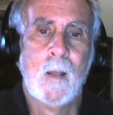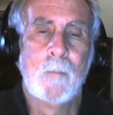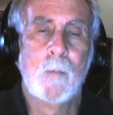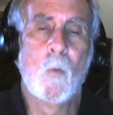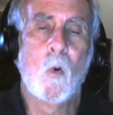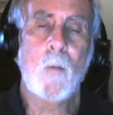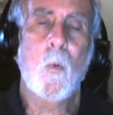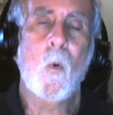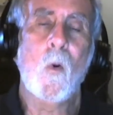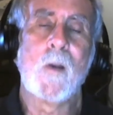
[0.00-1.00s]
But more
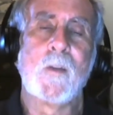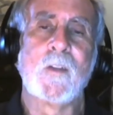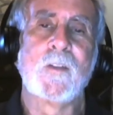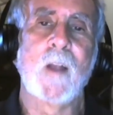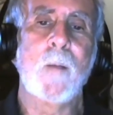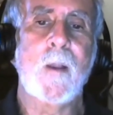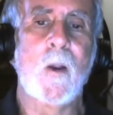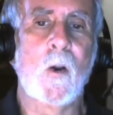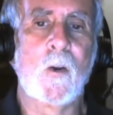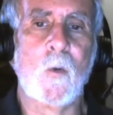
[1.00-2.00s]
important is that some
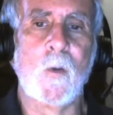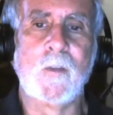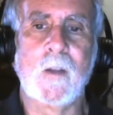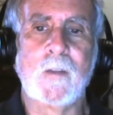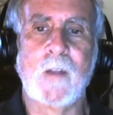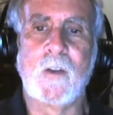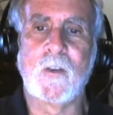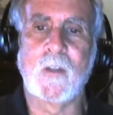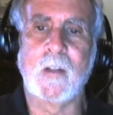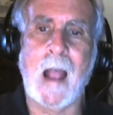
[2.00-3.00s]
characteristics, such
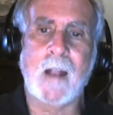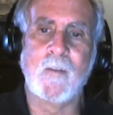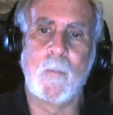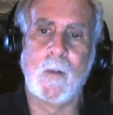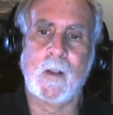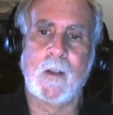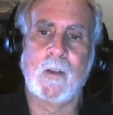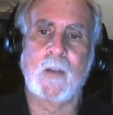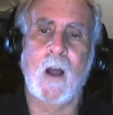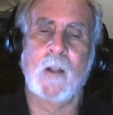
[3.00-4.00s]
as a lack of ability to
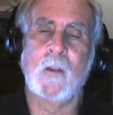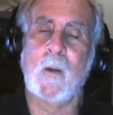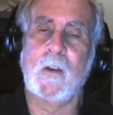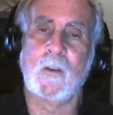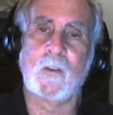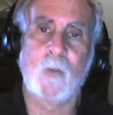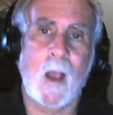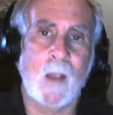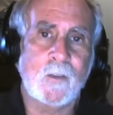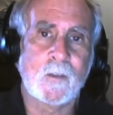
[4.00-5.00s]
tolerate
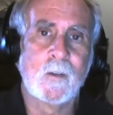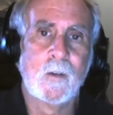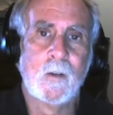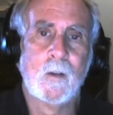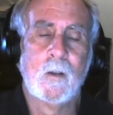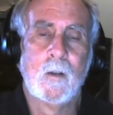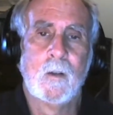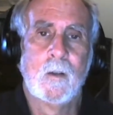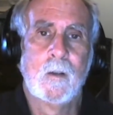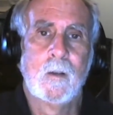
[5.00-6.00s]
distress,
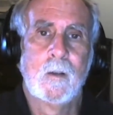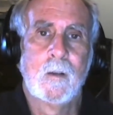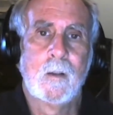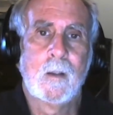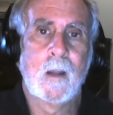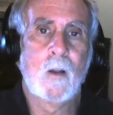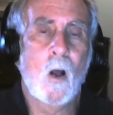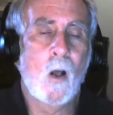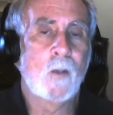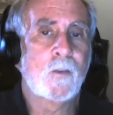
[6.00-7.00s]
can
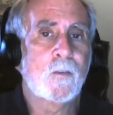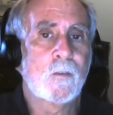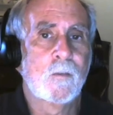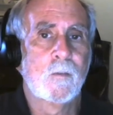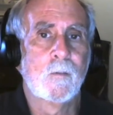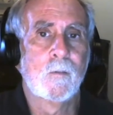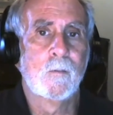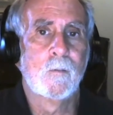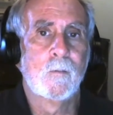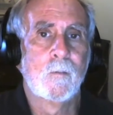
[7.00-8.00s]
cause
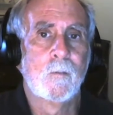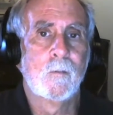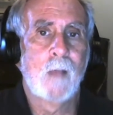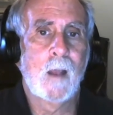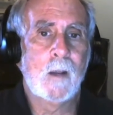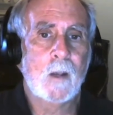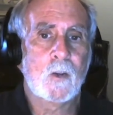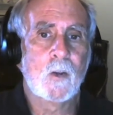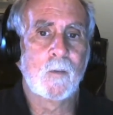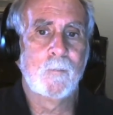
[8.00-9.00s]

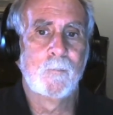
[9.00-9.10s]
addiction.